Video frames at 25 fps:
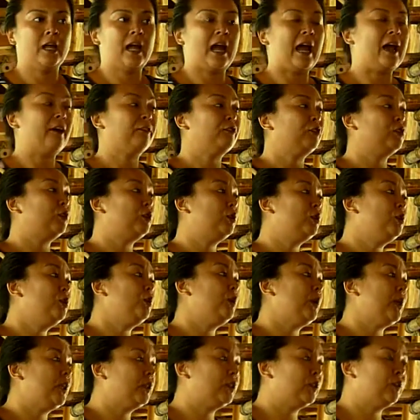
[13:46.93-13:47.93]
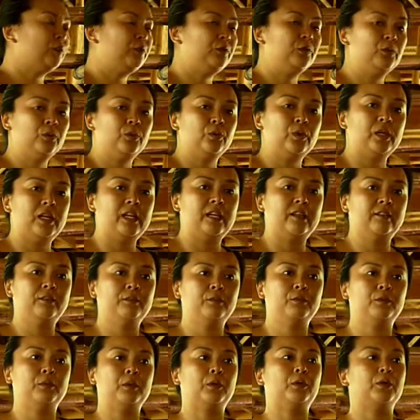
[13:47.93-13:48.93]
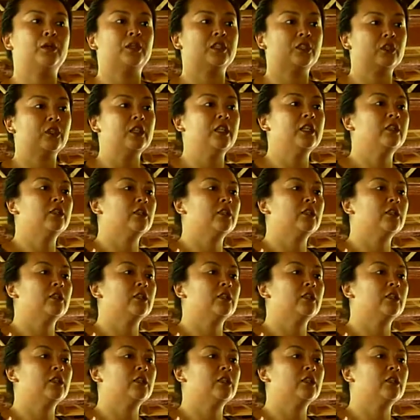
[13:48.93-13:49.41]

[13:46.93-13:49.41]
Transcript: After 2 weeks of food relief, we were returning